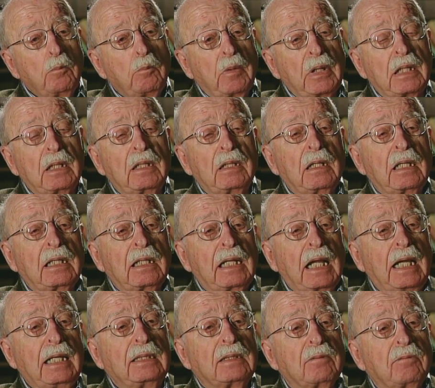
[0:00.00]
But in, in
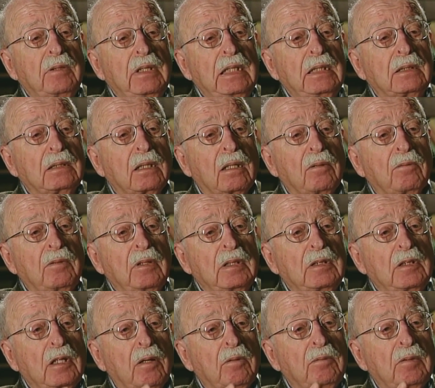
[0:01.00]
case of, these, of,
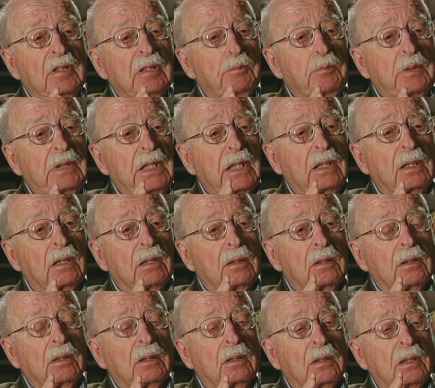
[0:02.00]
this, of this
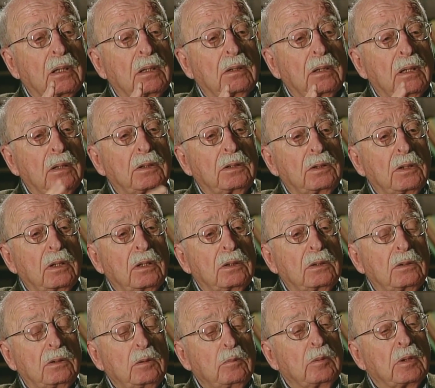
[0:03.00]
particular uh, uh, uh
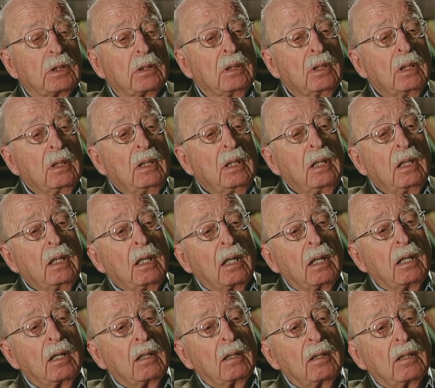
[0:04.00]
tumor,
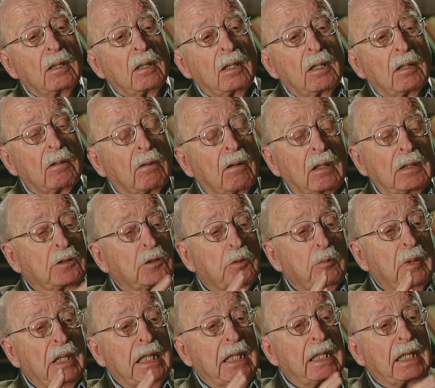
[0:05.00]
uh, there aren't
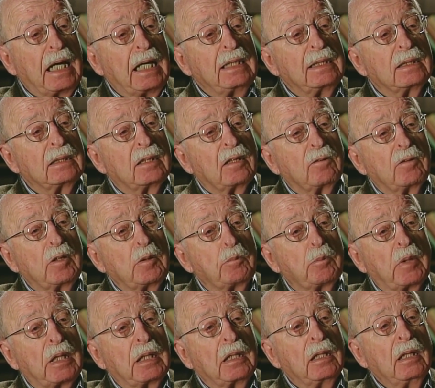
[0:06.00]
too many cases of
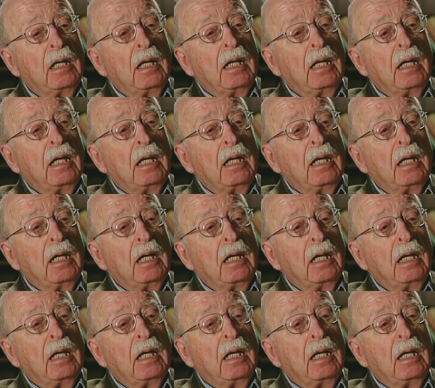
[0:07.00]
it, but